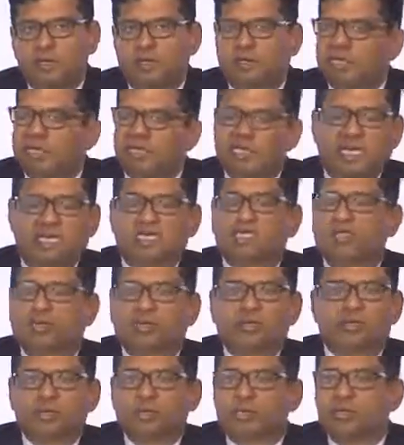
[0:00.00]
That guy is
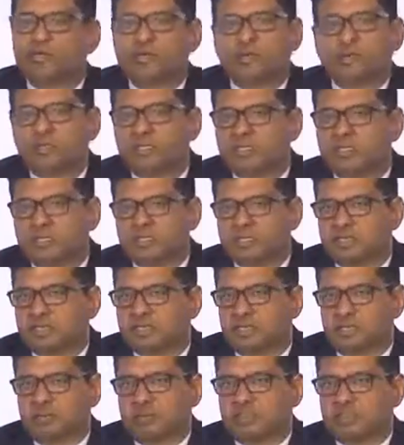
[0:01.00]
not going to give you business.
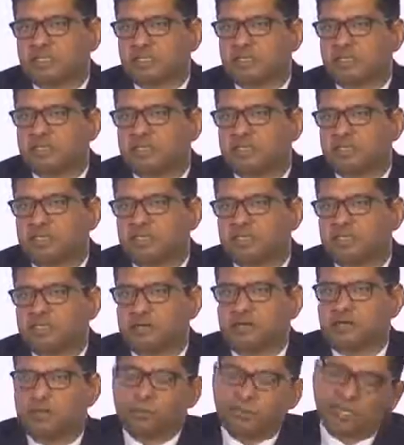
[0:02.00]
It's as simple as
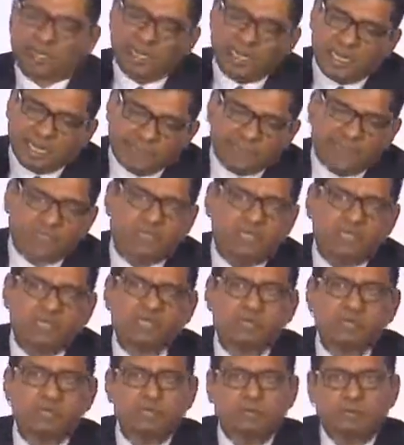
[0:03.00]
that. You might have the
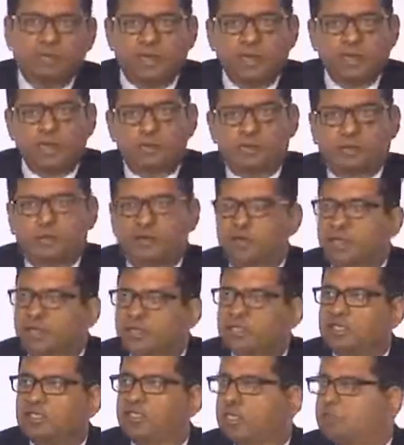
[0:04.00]
relationship, but
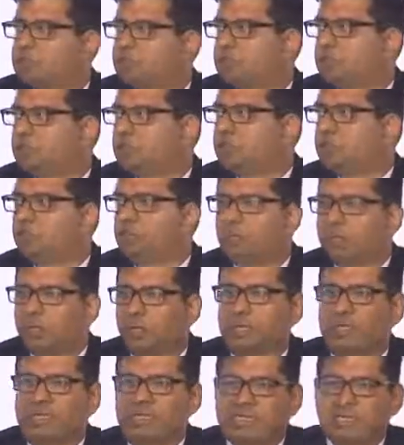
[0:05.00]
relationships do
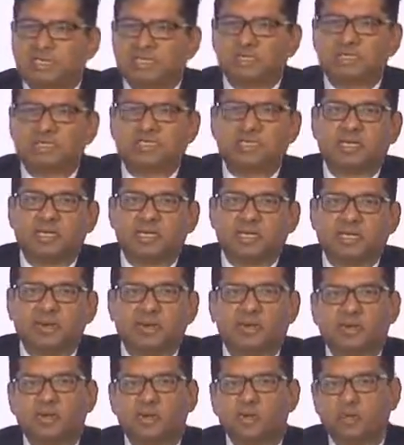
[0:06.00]
not necessarily
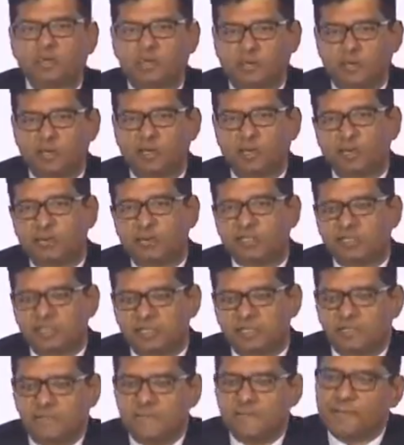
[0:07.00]
bring you
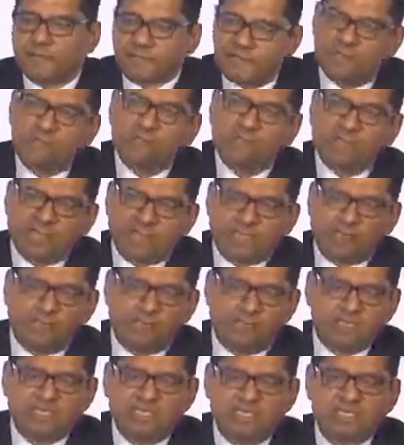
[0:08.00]
business. It will get you
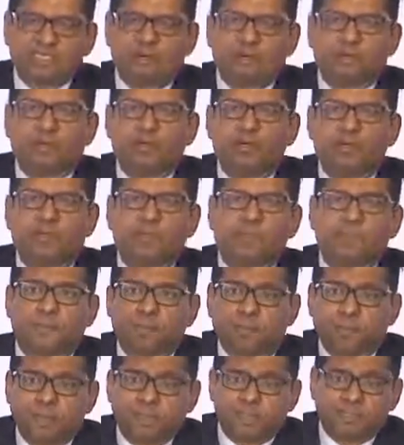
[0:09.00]
business at some point in time,
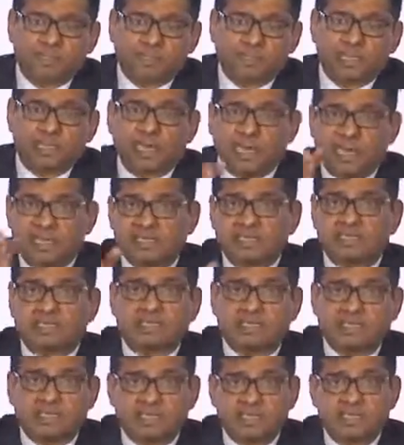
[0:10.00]
provided the guy
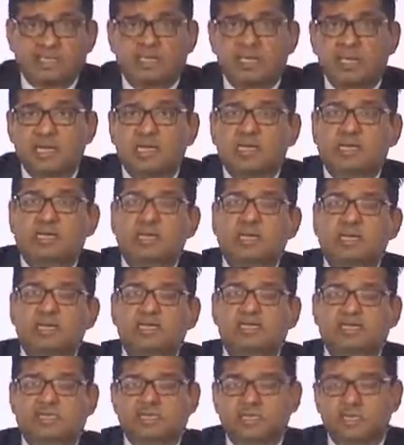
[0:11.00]
sees that
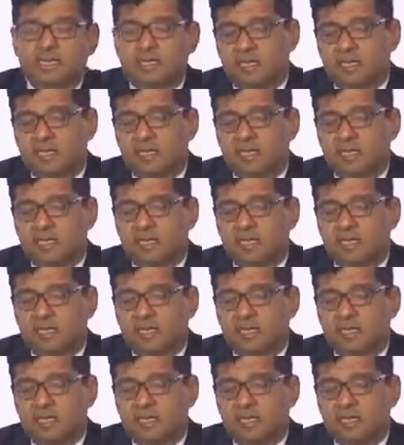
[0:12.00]
yes,